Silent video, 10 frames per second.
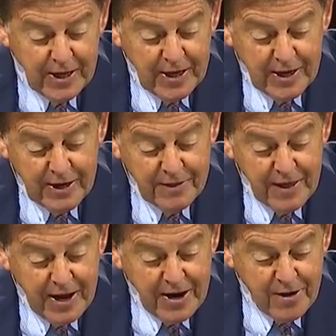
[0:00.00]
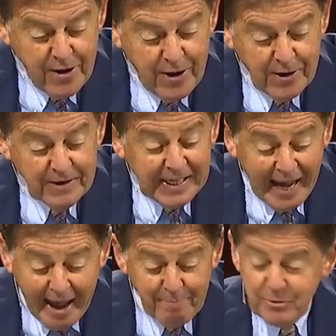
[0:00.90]
Uh, they are
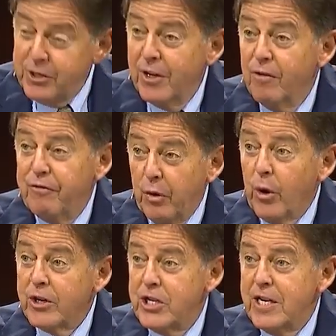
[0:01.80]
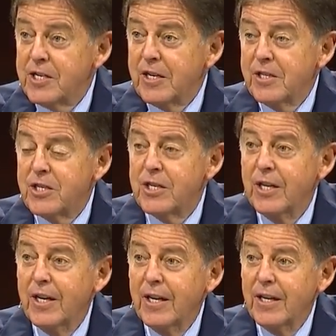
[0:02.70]
kept for Jesus.
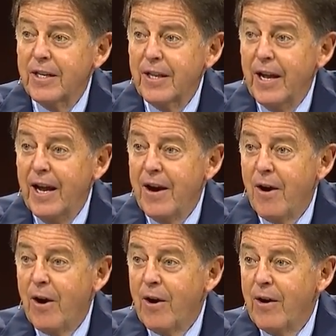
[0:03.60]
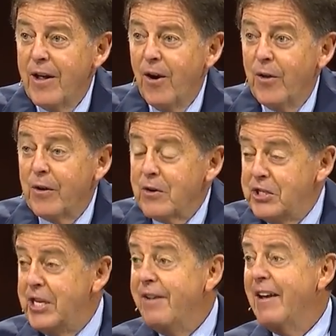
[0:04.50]
They are on the
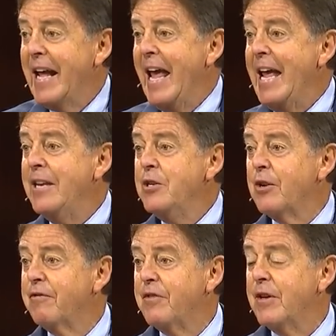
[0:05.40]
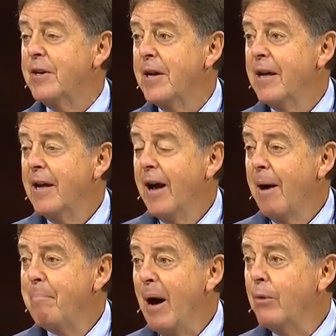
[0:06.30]
receiving end of the
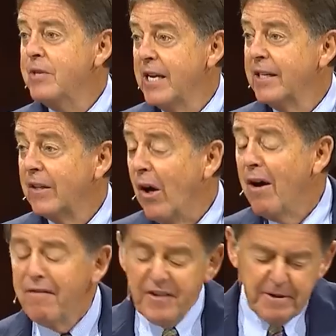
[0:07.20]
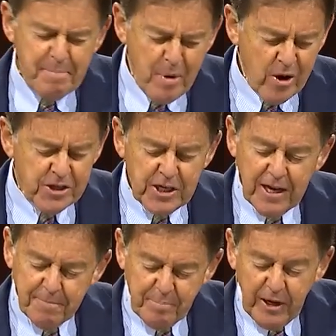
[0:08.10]
abounding love and mercy
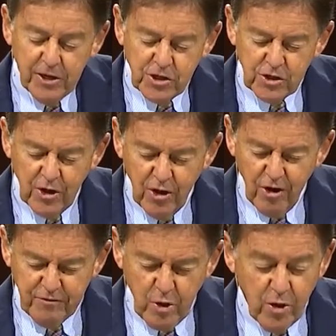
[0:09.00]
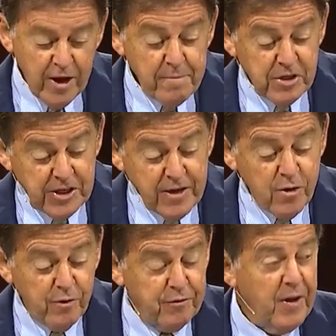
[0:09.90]
and peace of God
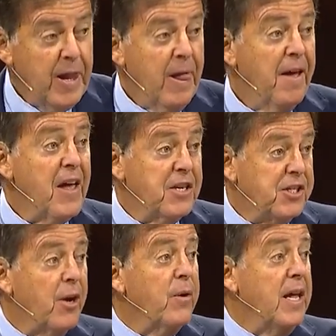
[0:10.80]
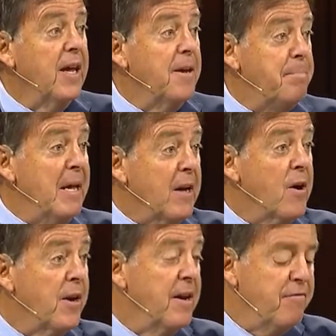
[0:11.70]
Himself. And that's how He had
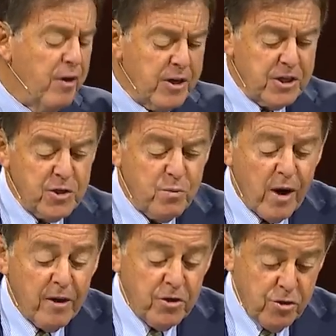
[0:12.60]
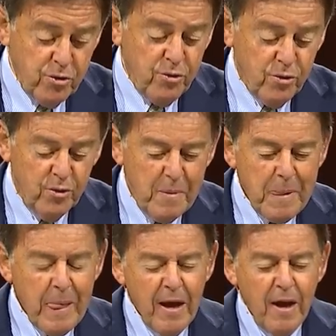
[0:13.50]
begun in verses 1 and 2.
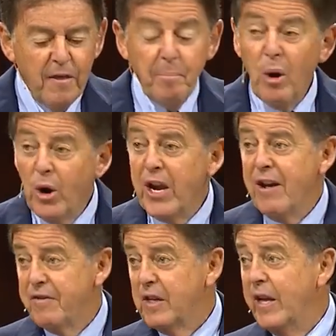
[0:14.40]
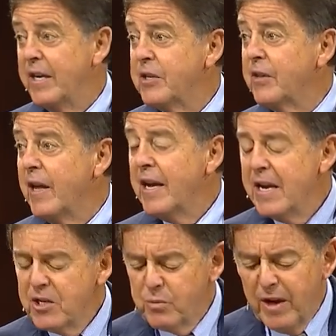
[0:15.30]
The body of the letter,
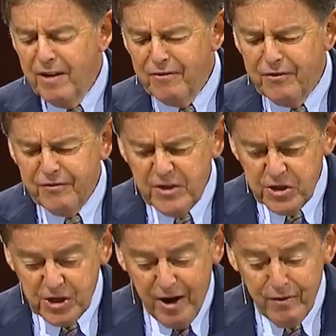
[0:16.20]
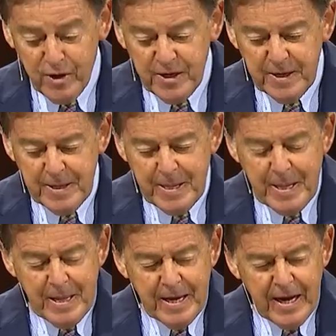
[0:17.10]
then, as we have discovered,
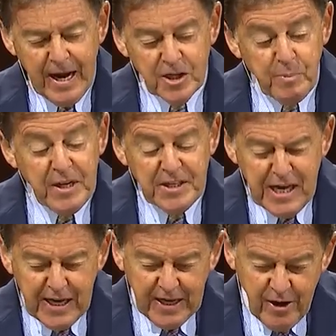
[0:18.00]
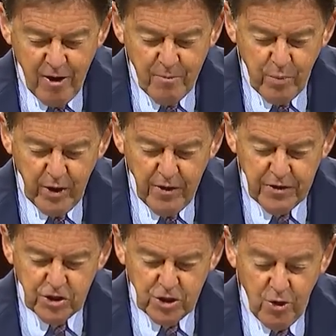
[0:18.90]
has been taken up
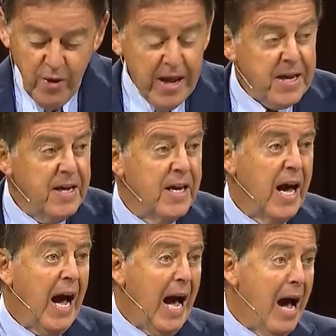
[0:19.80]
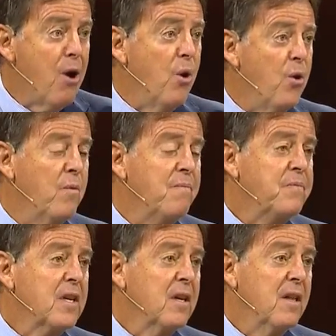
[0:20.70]
with showing how
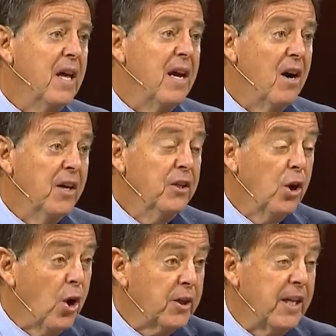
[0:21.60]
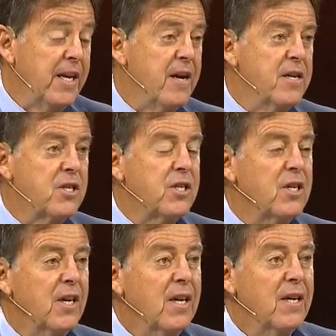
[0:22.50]
the ungodliness,
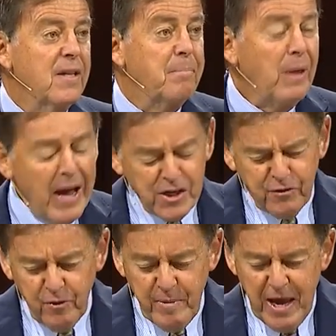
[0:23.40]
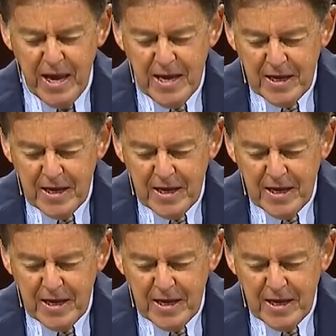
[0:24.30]
the blasphemy,